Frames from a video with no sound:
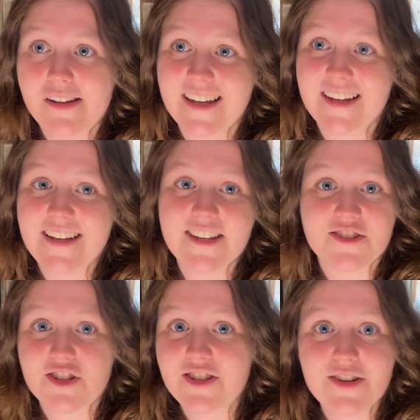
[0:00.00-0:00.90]
and it's
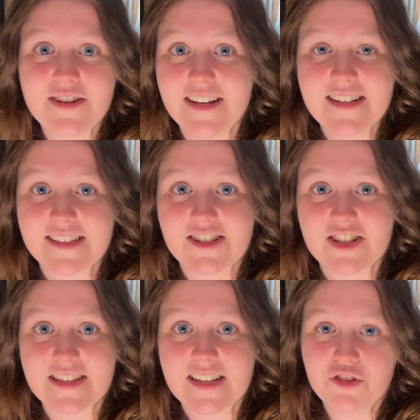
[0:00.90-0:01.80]
just so nice
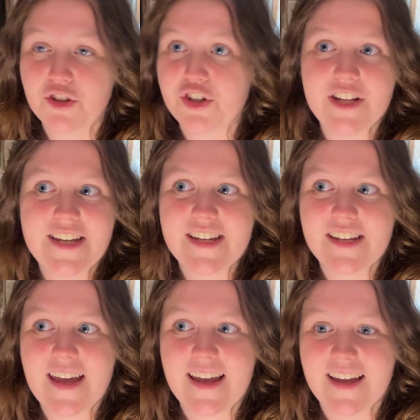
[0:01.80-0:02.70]
just learning
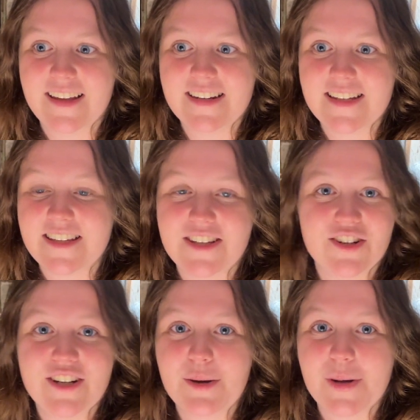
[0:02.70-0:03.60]
and
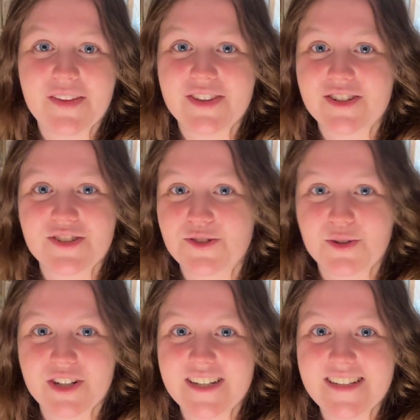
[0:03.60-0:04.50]
hearing about their
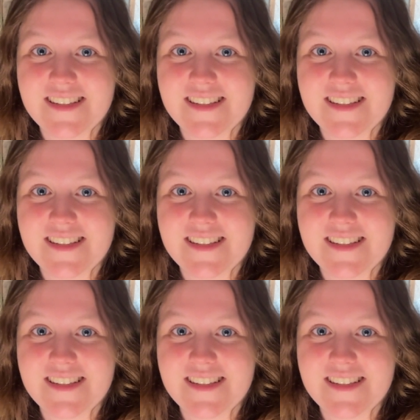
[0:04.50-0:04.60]
stories.